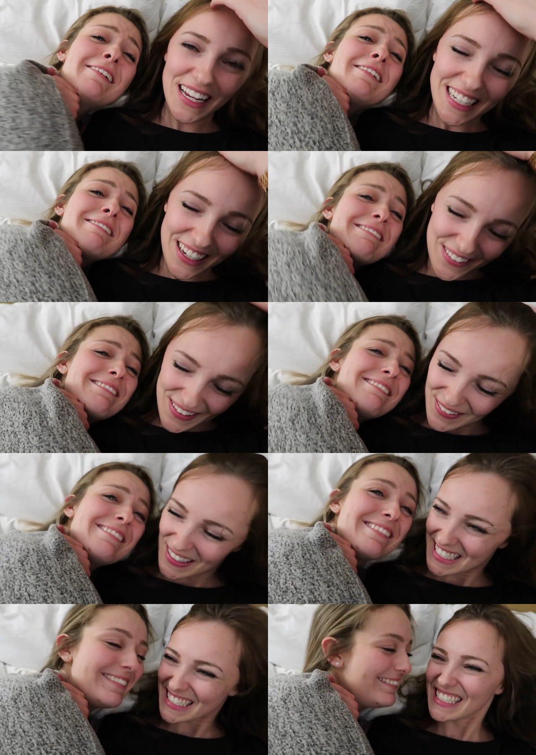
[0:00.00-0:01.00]
Speaker 1: I know it
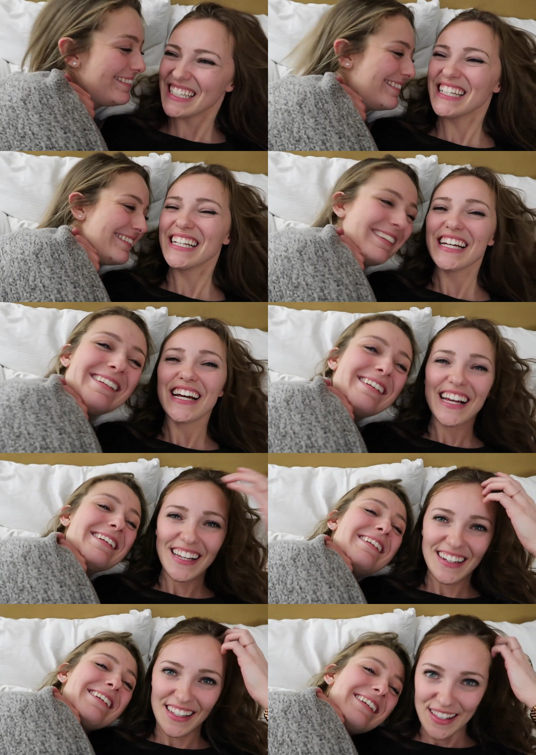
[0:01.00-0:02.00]
was.
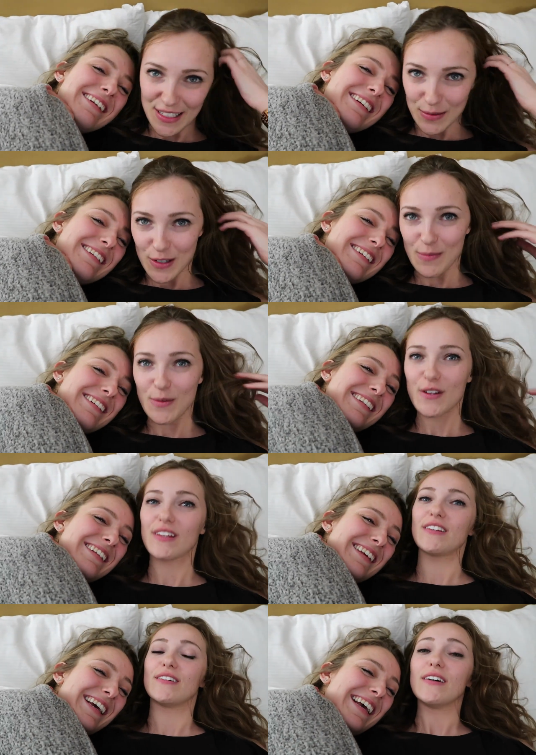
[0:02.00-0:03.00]
Nothing's worth more than you.